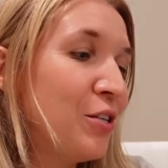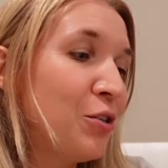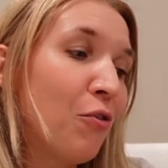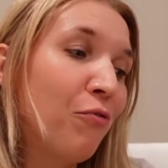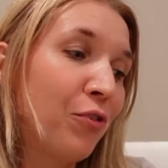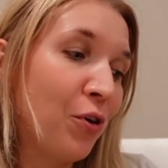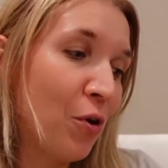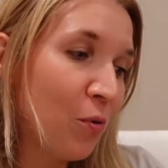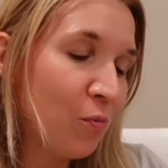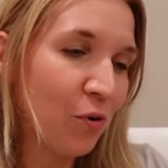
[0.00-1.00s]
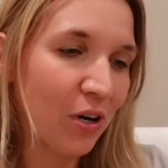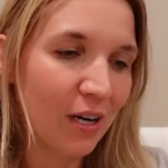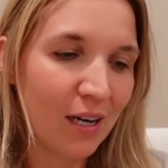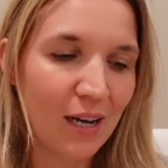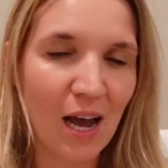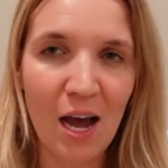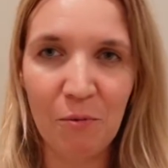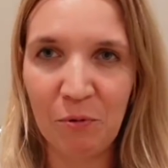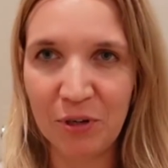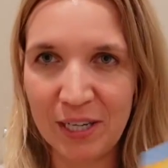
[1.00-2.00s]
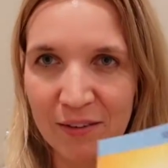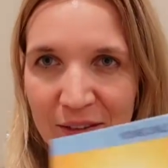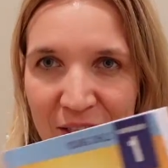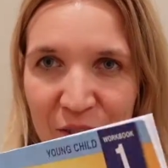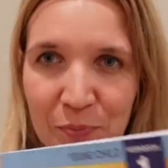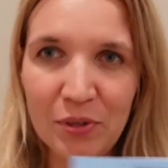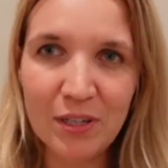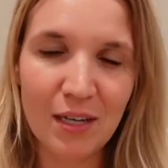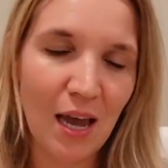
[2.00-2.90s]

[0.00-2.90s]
So for the homework, we were given this book,